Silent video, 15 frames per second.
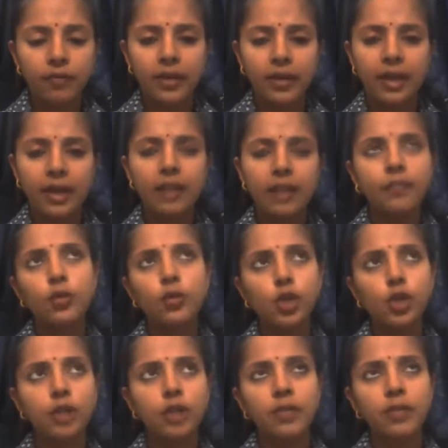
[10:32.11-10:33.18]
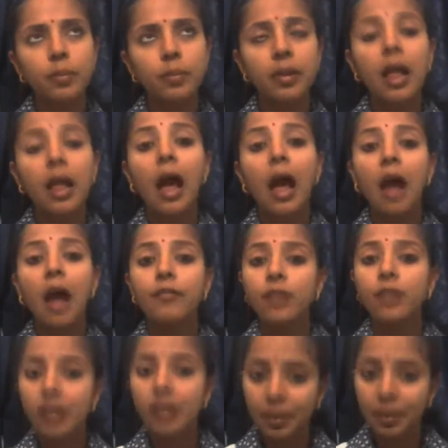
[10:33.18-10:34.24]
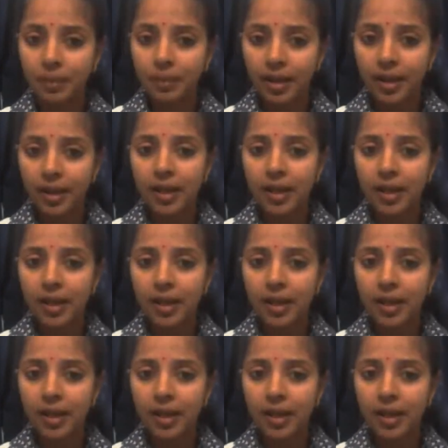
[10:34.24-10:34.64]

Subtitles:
Any future event means after some days,